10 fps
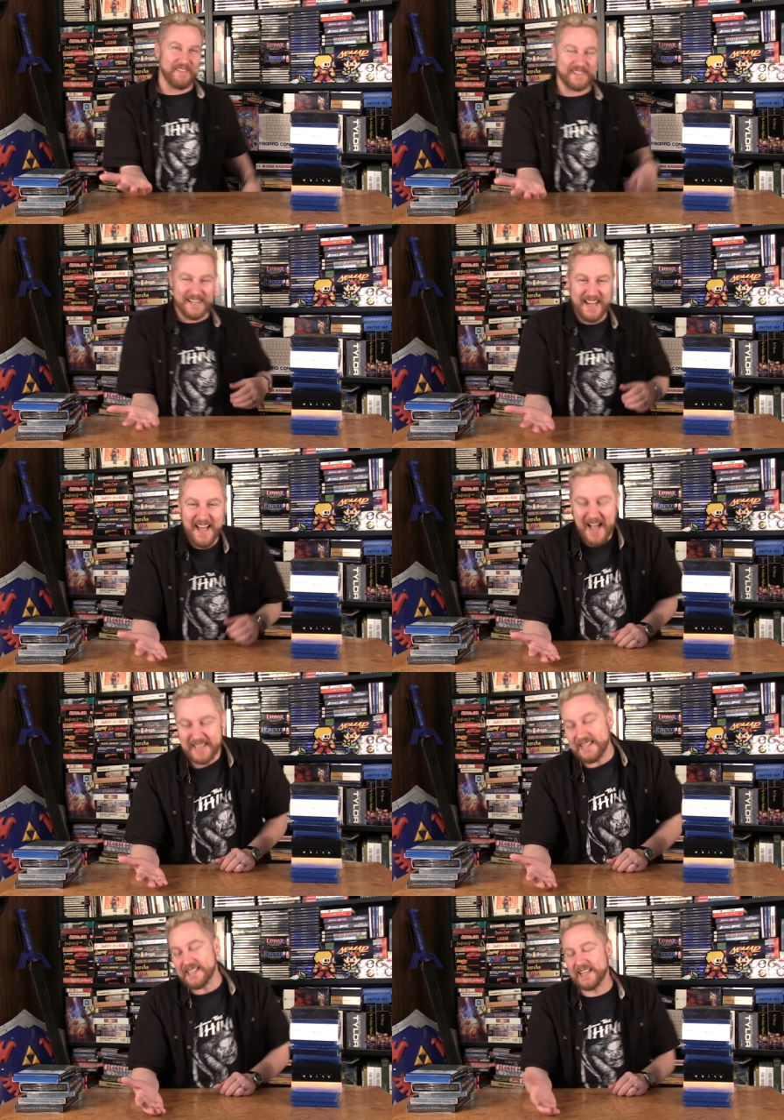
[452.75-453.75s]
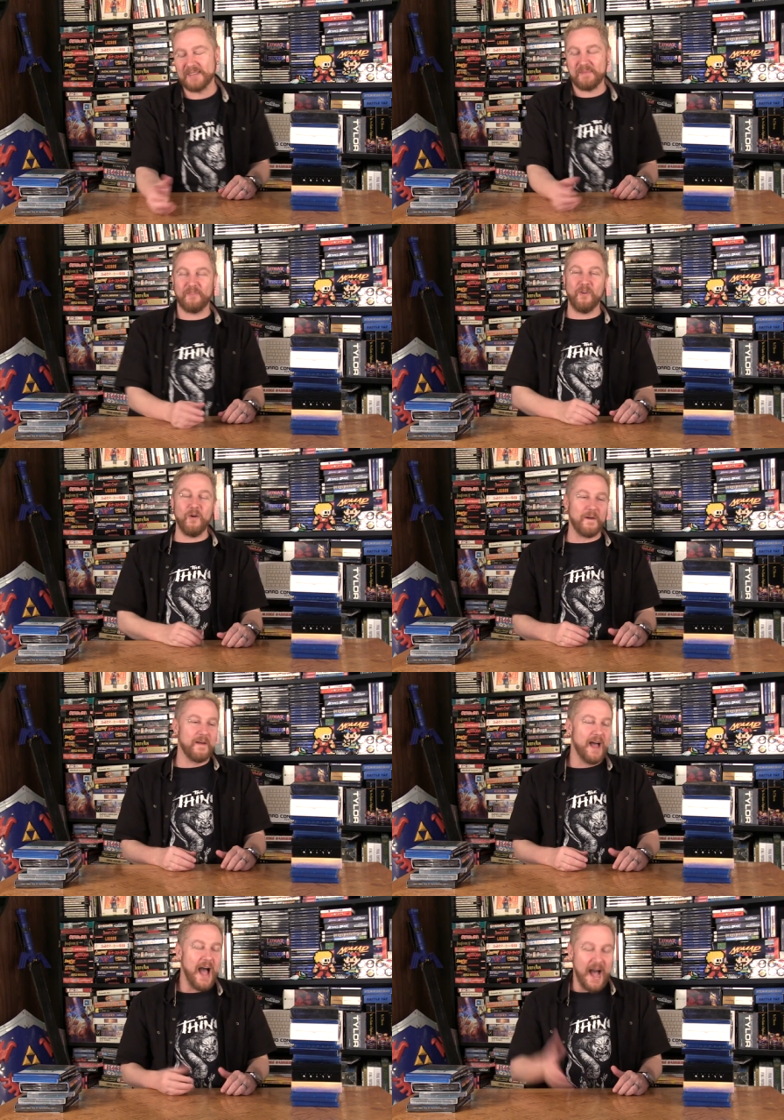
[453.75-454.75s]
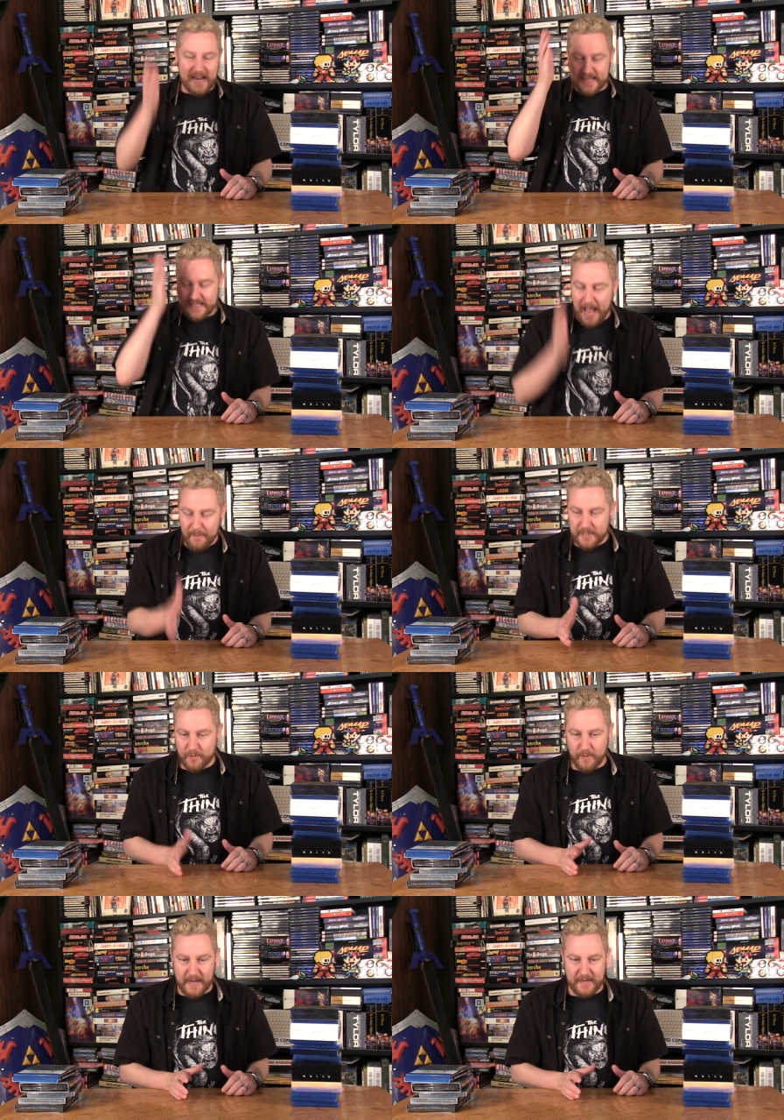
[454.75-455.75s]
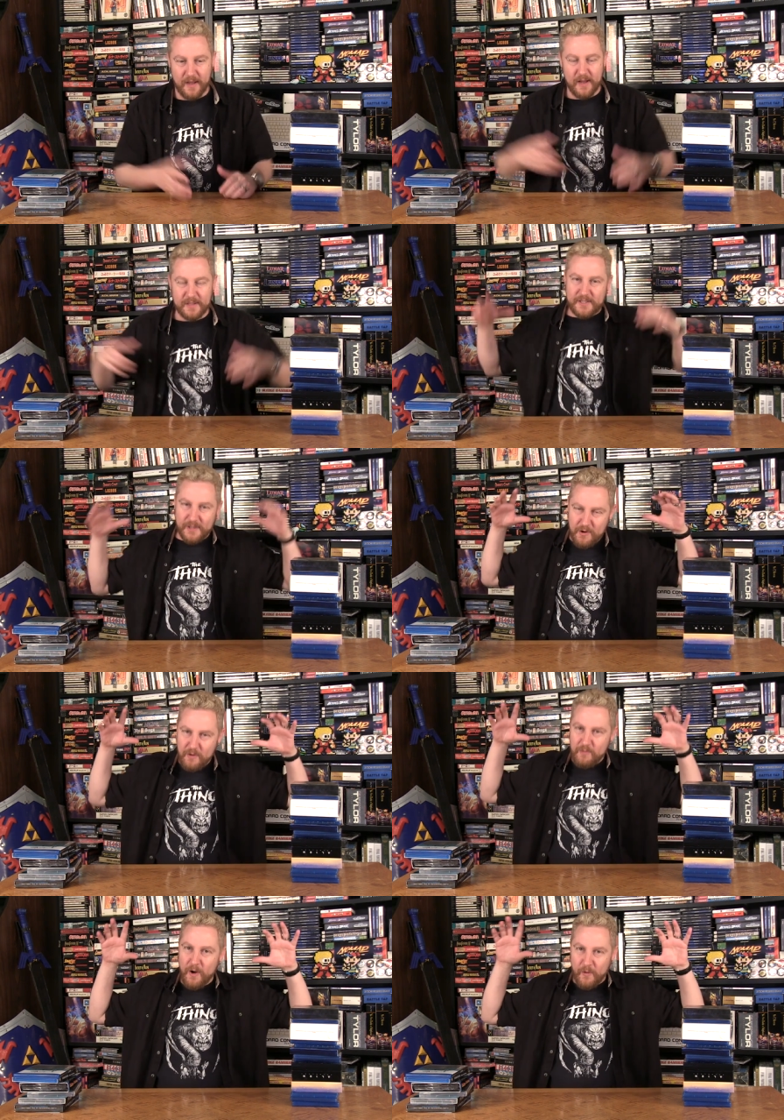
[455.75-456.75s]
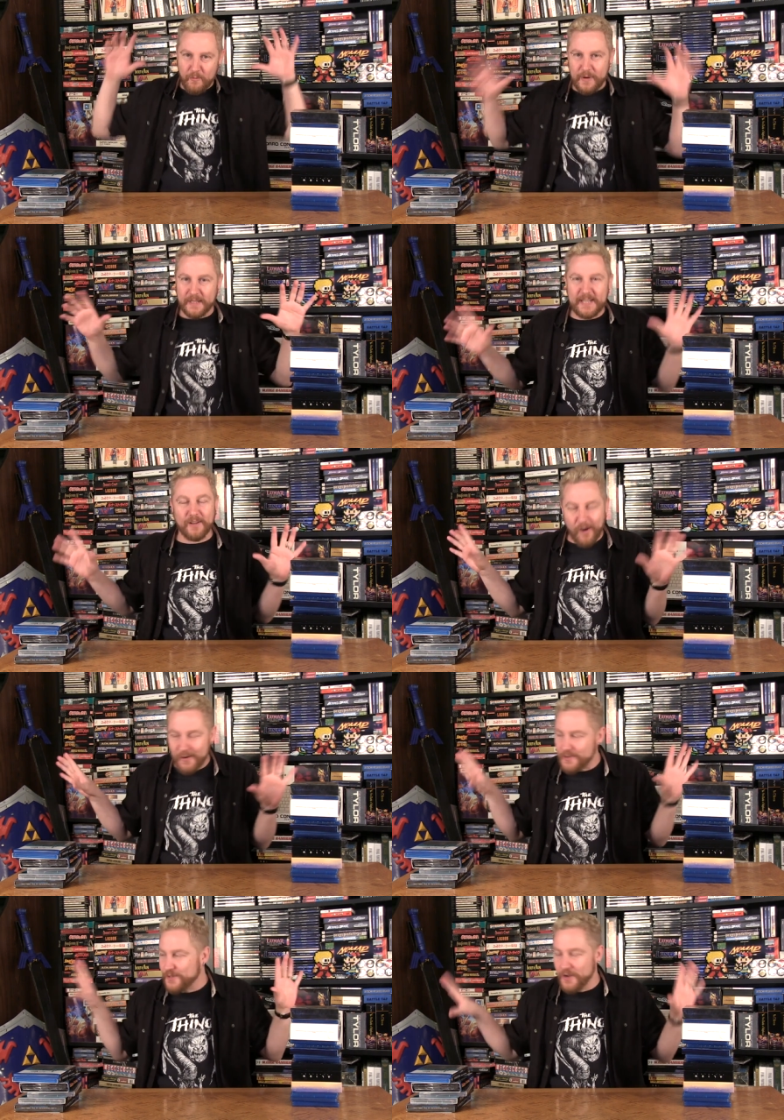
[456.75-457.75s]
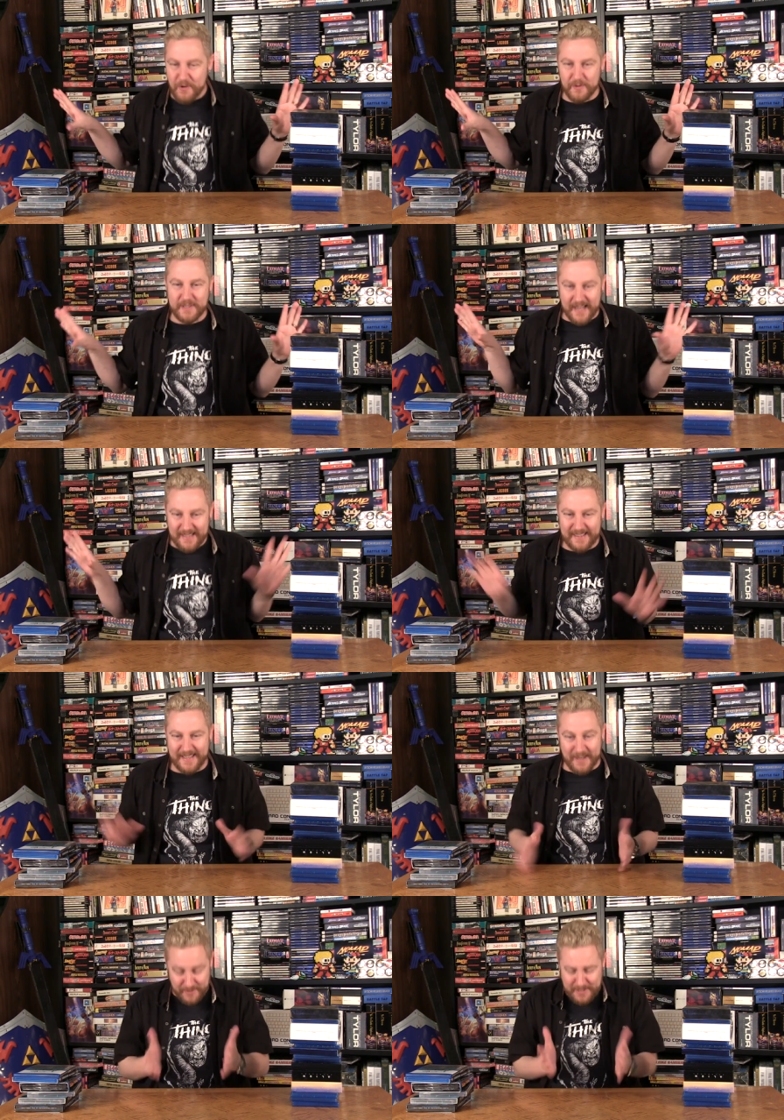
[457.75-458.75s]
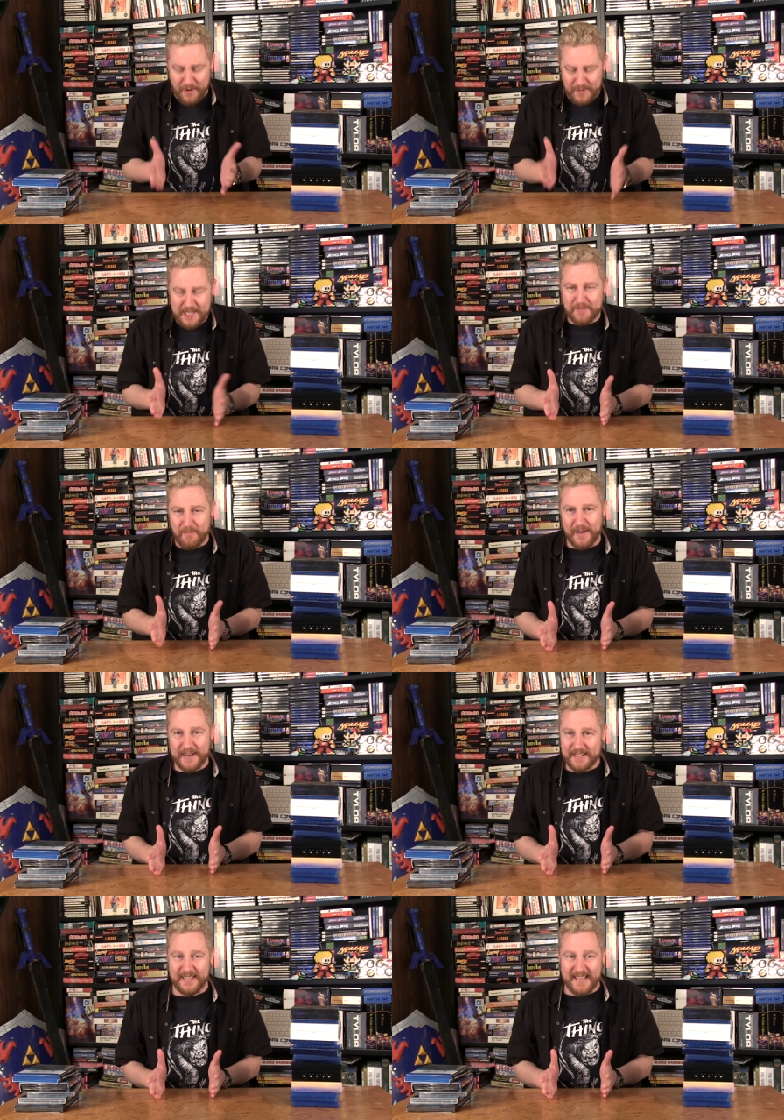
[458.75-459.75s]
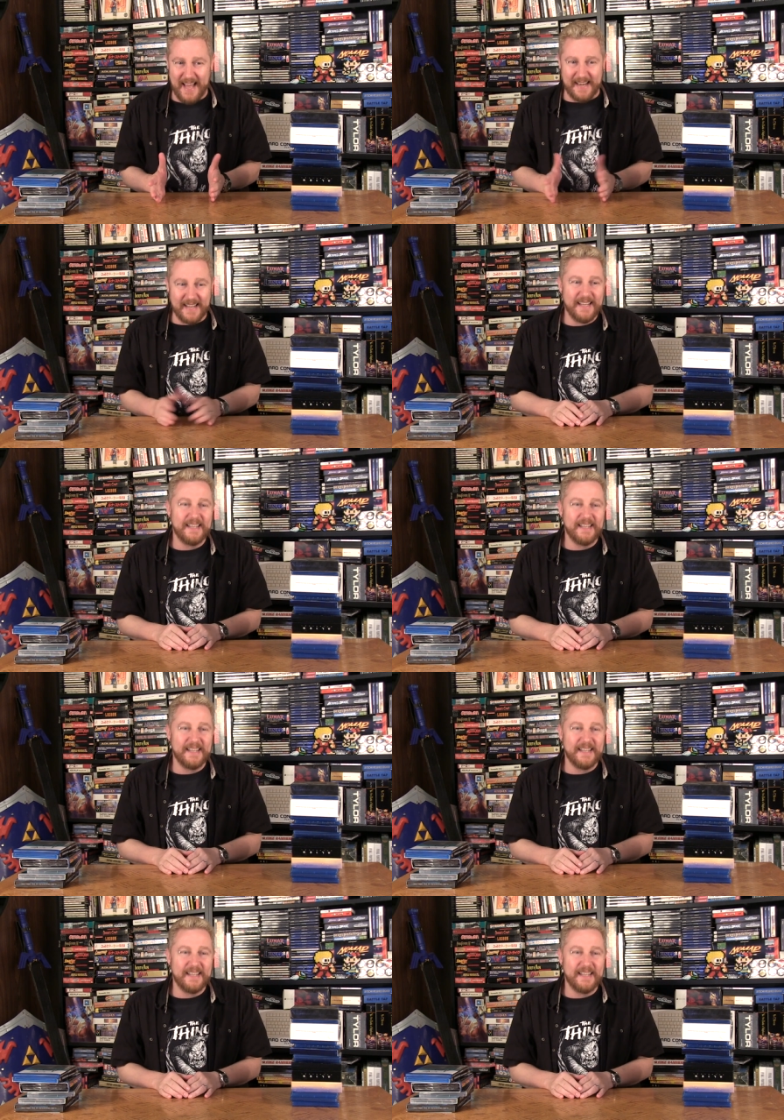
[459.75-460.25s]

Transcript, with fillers: I've said I said this I think before, and I sat between two really large dudes in the theater. It was the only spot I could get.